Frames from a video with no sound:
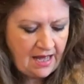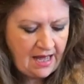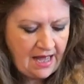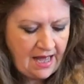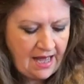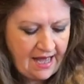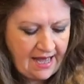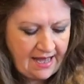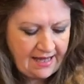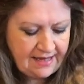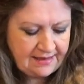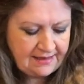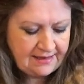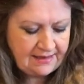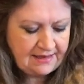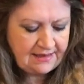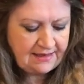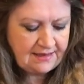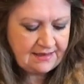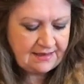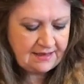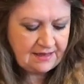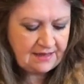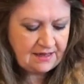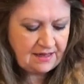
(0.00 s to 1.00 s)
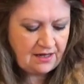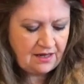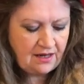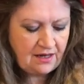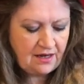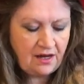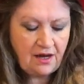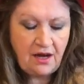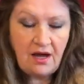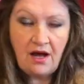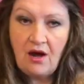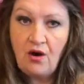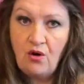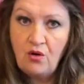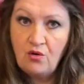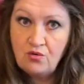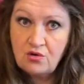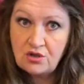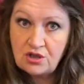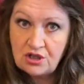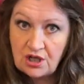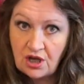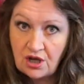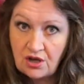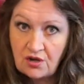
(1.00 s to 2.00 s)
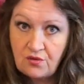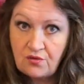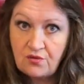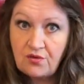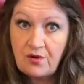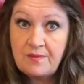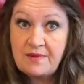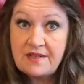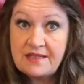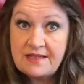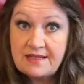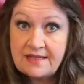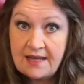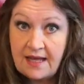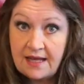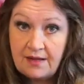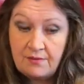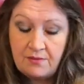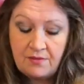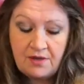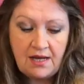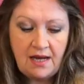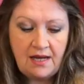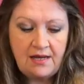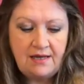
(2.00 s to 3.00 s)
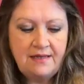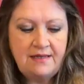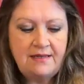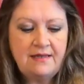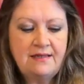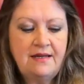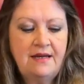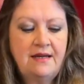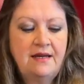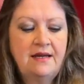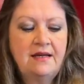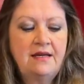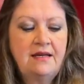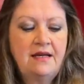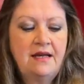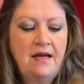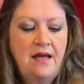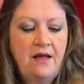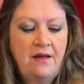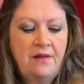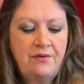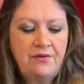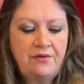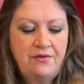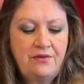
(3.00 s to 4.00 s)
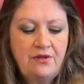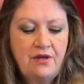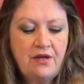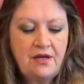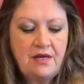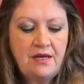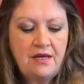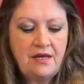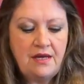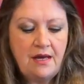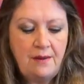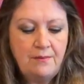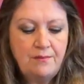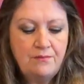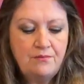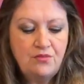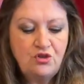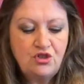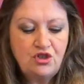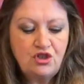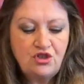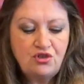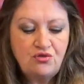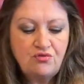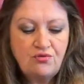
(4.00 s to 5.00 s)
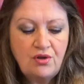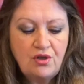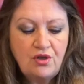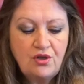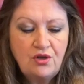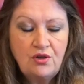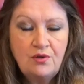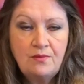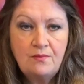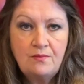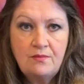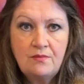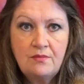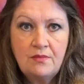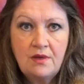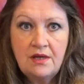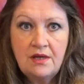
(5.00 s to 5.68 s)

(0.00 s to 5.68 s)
And also from the same calendar, the mushroom